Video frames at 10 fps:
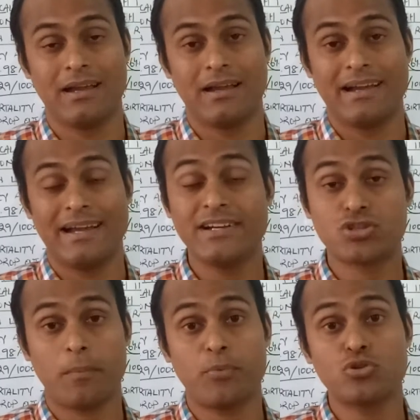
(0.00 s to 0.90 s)
It's
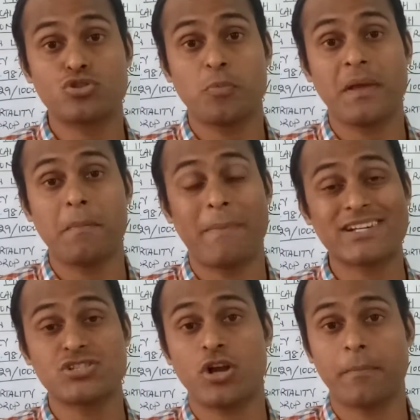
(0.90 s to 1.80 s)
supposed to be based
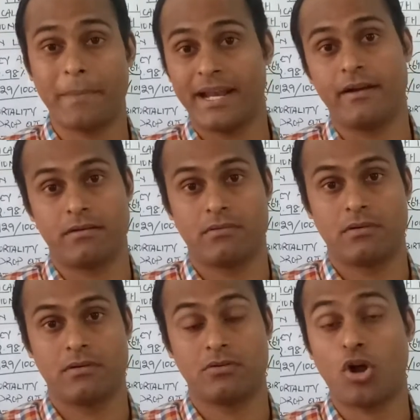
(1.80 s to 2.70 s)
on merit,
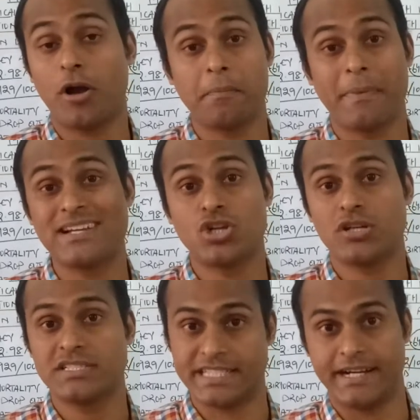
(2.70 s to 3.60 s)
not based on
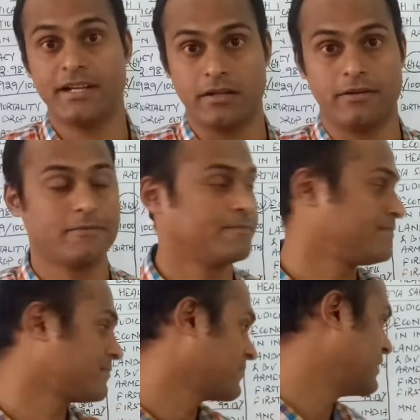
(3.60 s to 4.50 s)
gender.
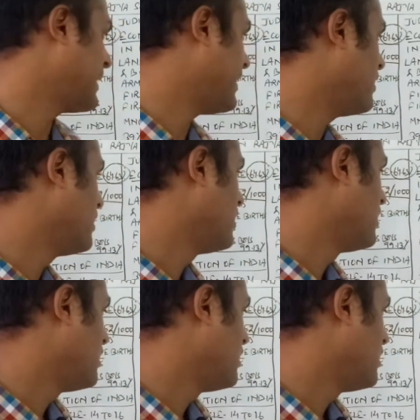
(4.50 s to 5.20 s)
Then